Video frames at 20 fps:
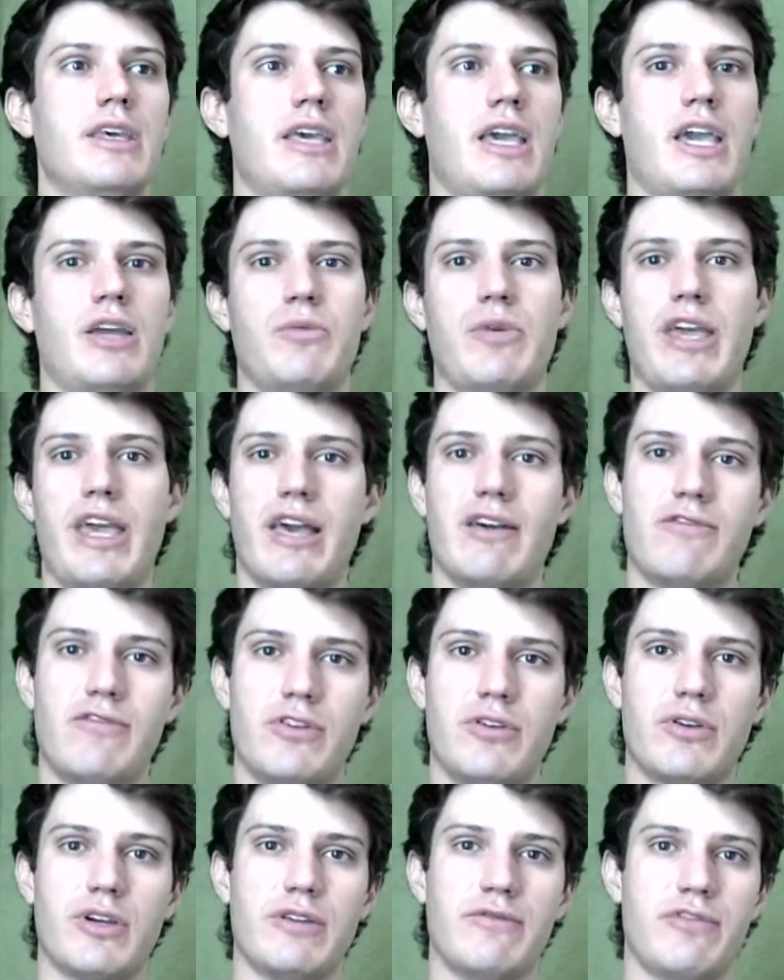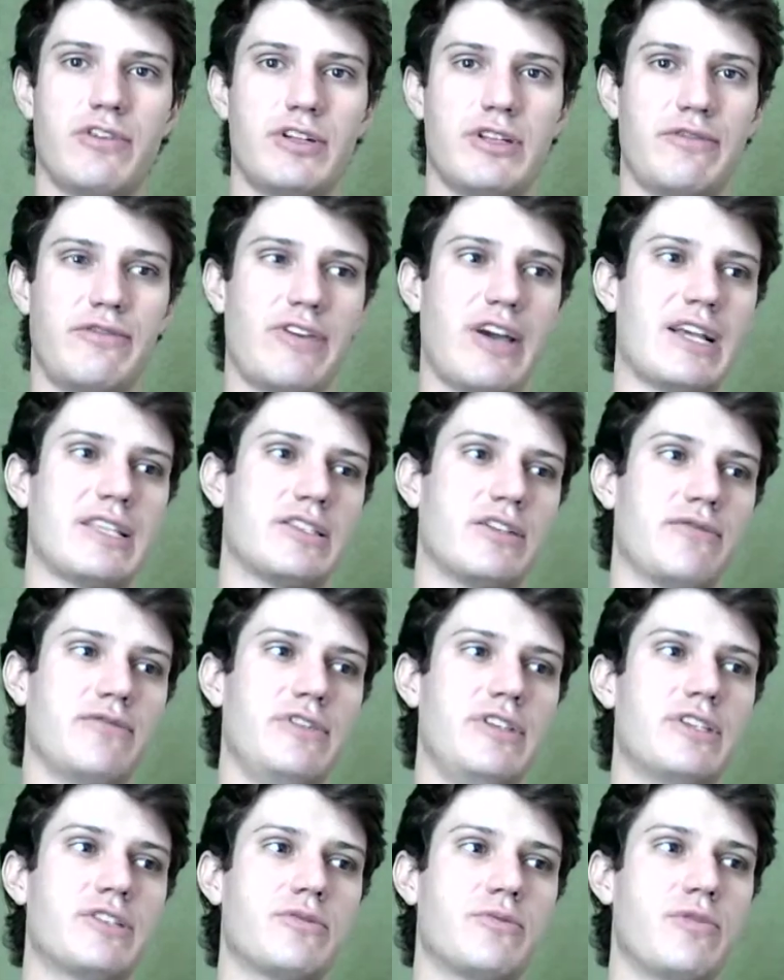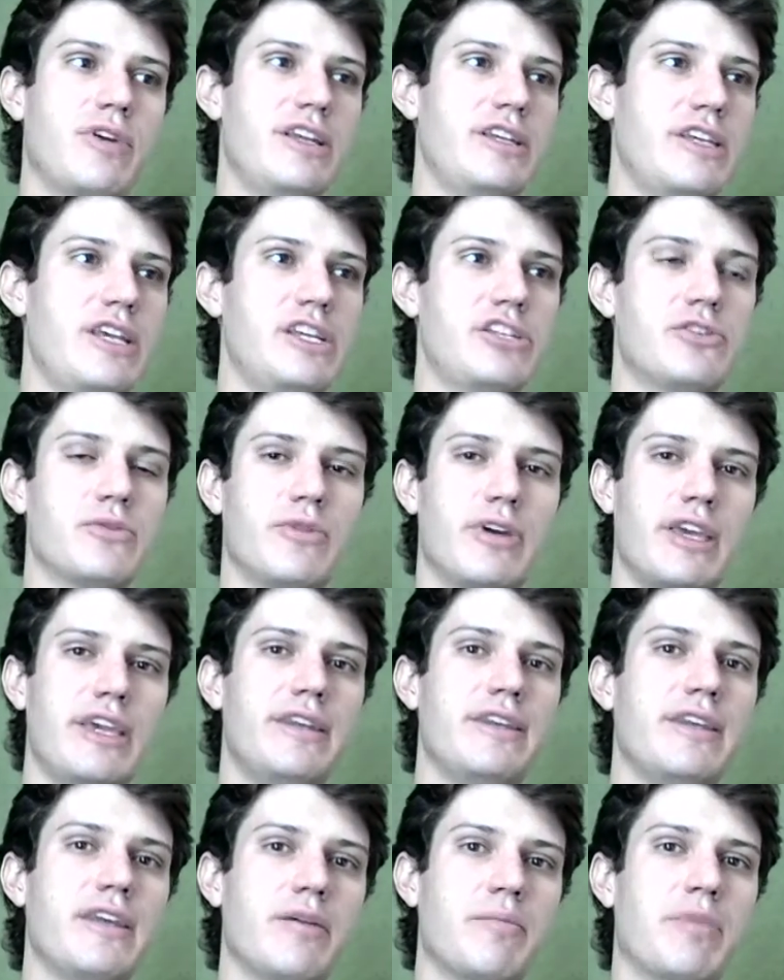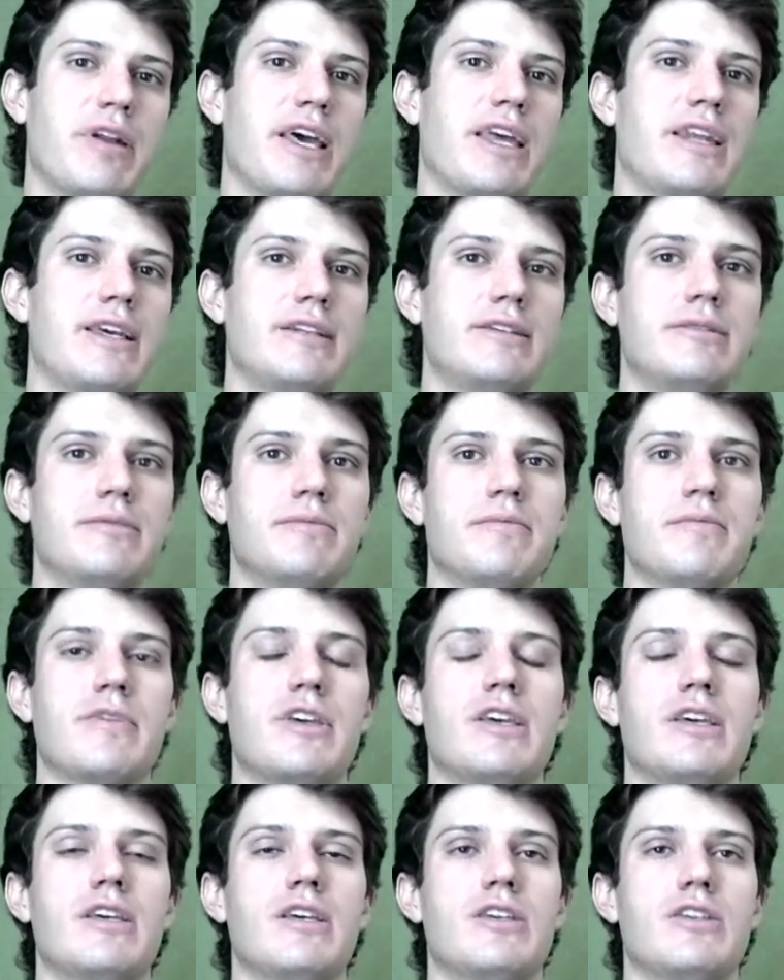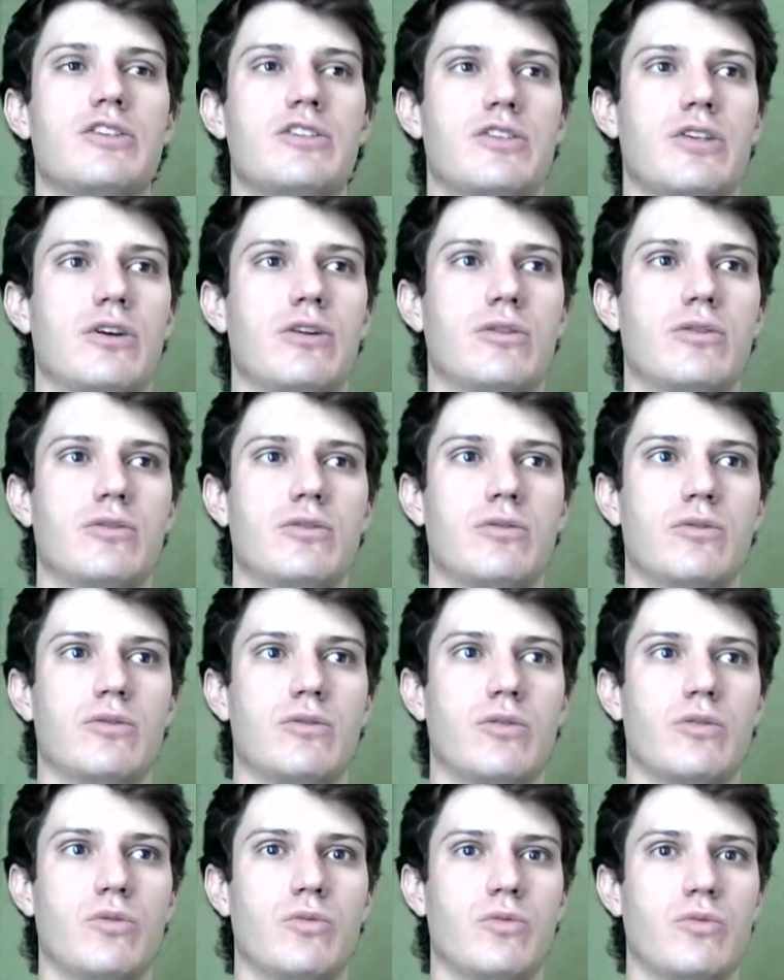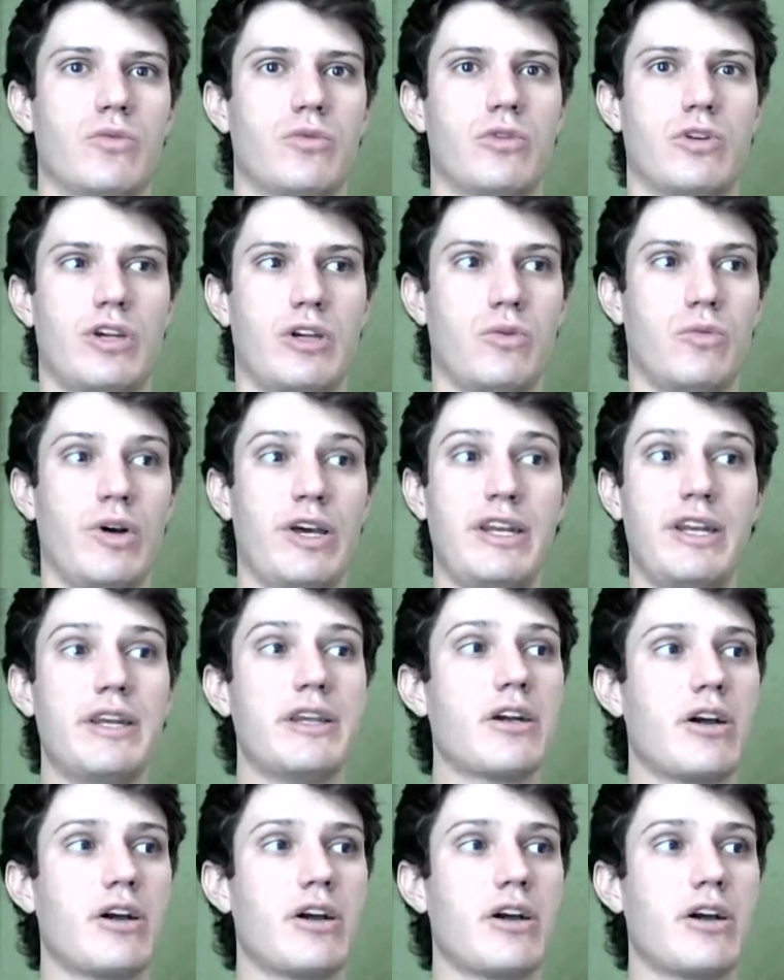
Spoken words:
And we have looked for the effects of this radiation hitting a planet. So what it